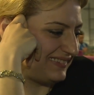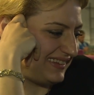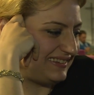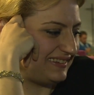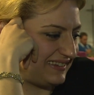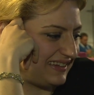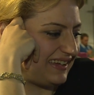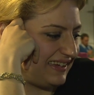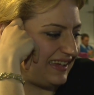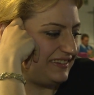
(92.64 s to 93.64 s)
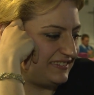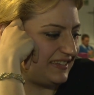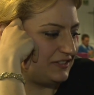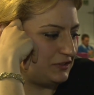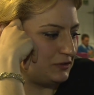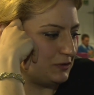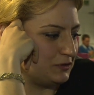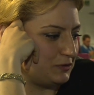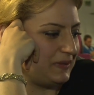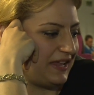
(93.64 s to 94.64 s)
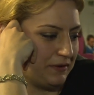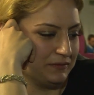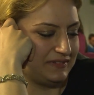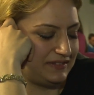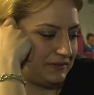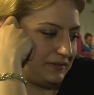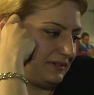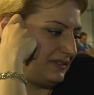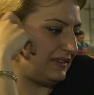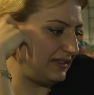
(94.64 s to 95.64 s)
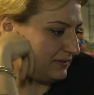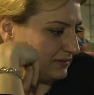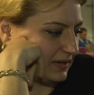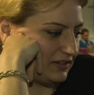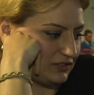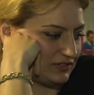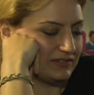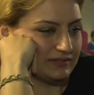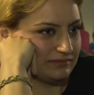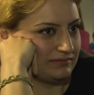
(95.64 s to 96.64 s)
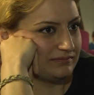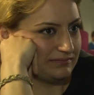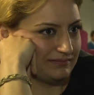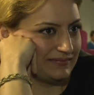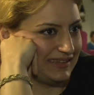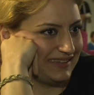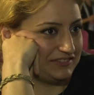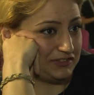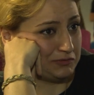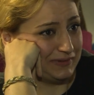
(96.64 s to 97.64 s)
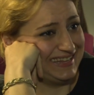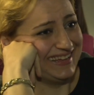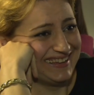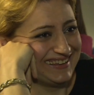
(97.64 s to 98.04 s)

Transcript: And I decided to play on, so, and then okay, just one.